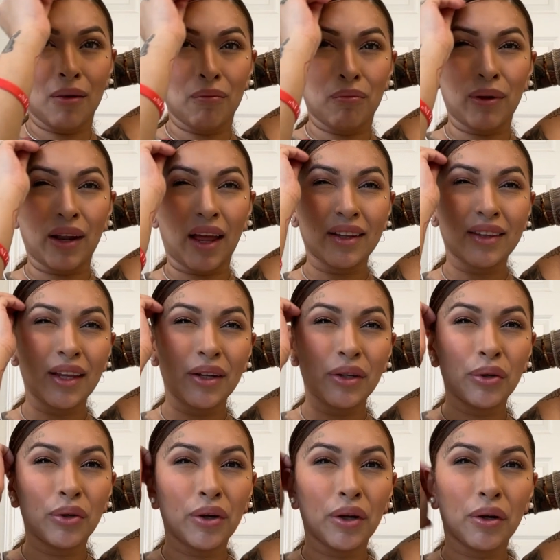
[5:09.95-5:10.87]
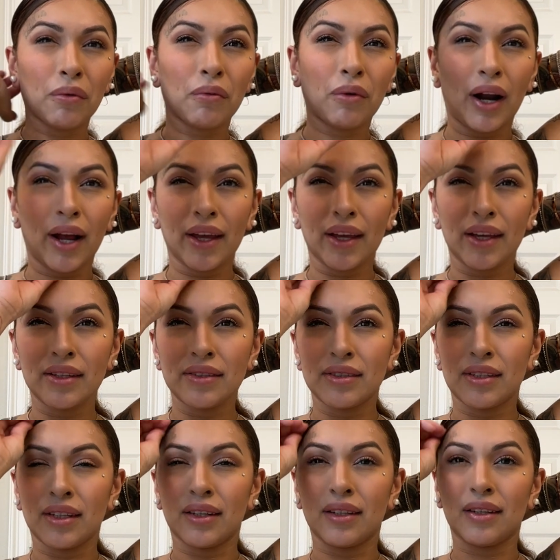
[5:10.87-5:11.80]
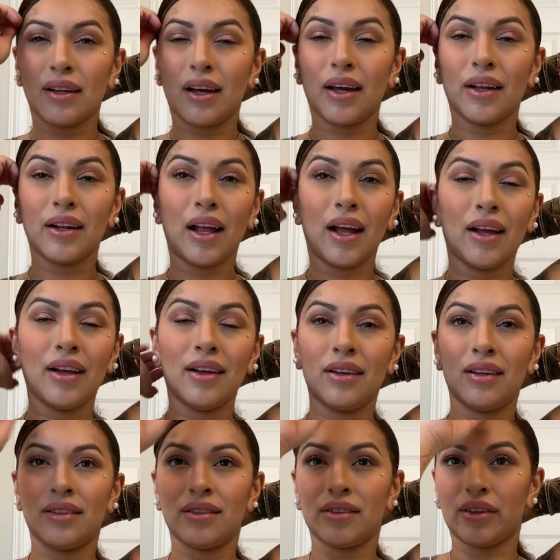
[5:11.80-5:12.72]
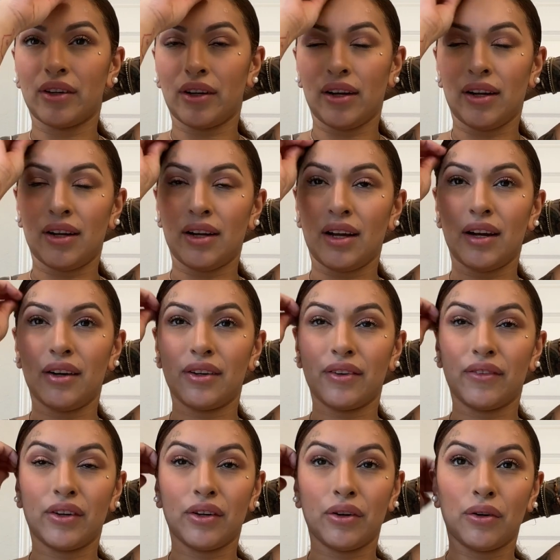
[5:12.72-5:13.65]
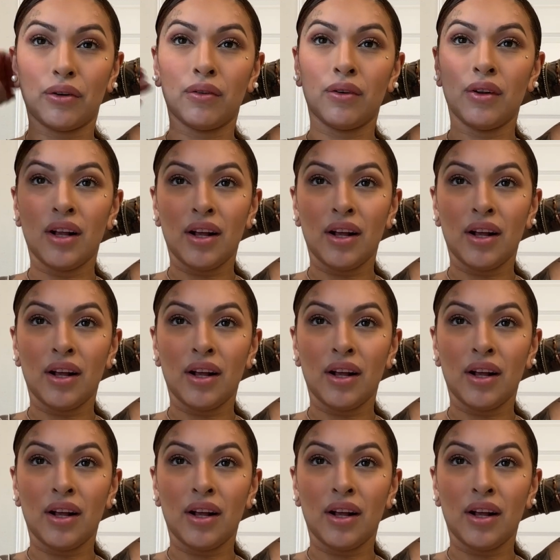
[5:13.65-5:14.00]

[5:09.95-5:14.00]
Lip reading: plátano and rice, and I don't even know.